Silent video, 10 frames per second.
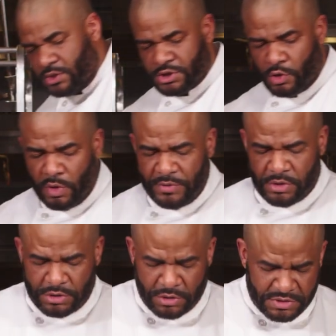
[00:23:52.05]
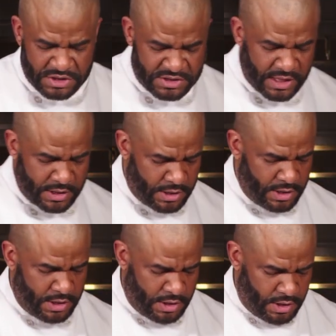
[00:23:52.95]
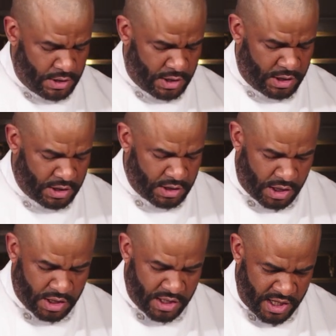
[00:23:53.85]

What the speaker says: So what we're going to do is just take our